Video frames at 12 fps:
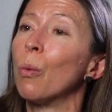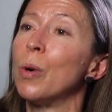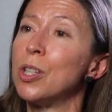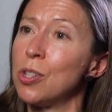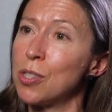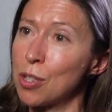
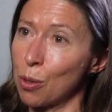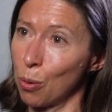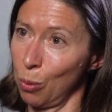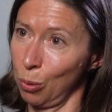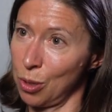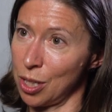wishes to
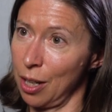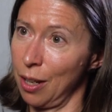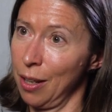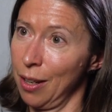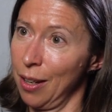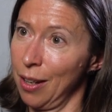
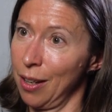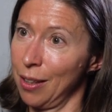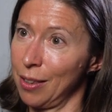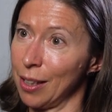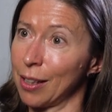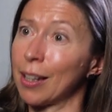alter
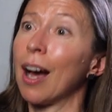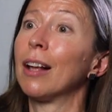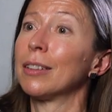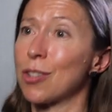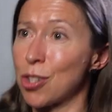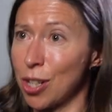the
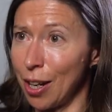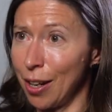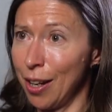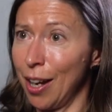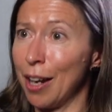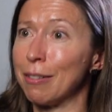
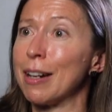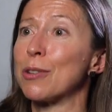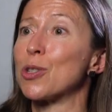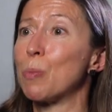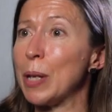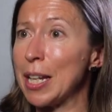culture
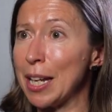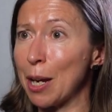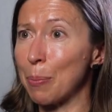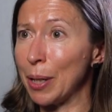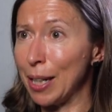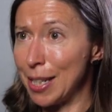around speaking
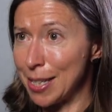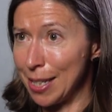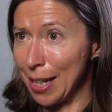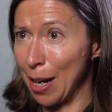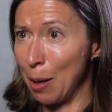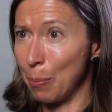up and
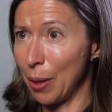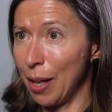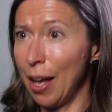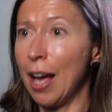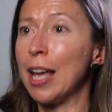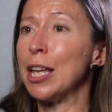listening up,
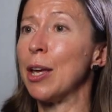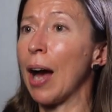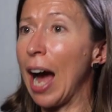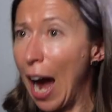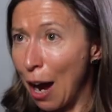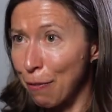you
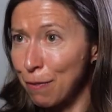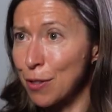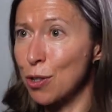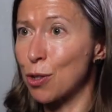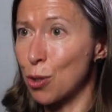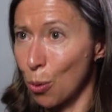have
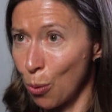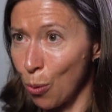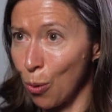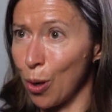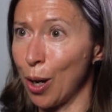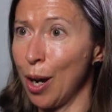to
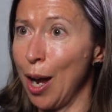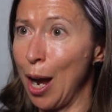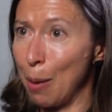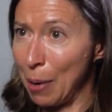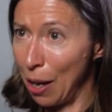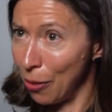talk
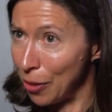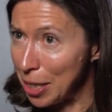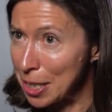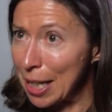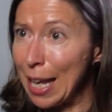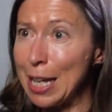about
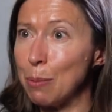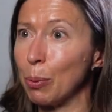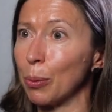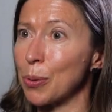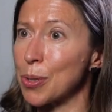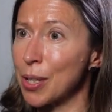these
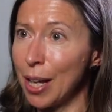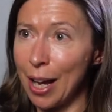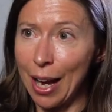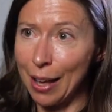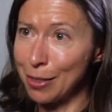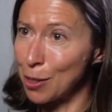labels
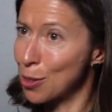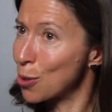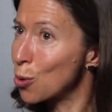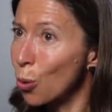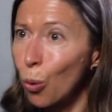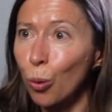and the
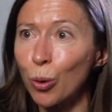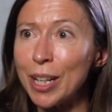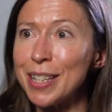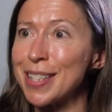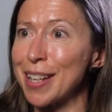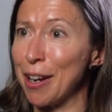
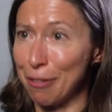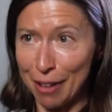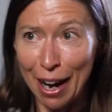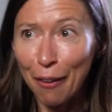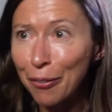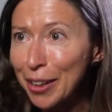stories
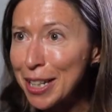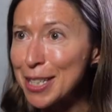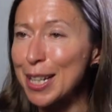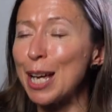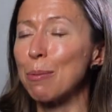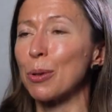around
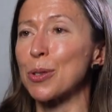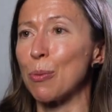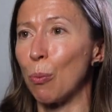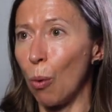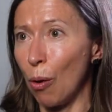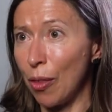these labels
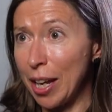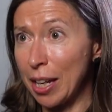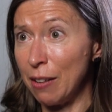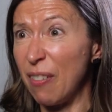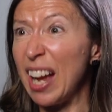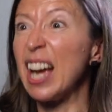and what they
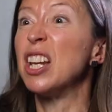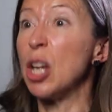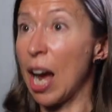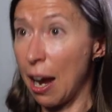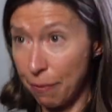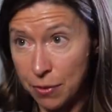convey, and
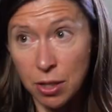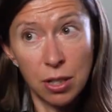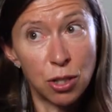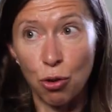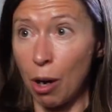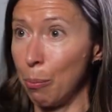you have to
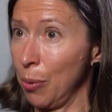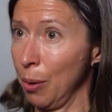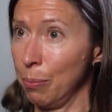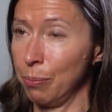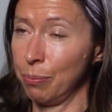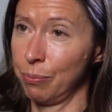disrupt
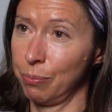them.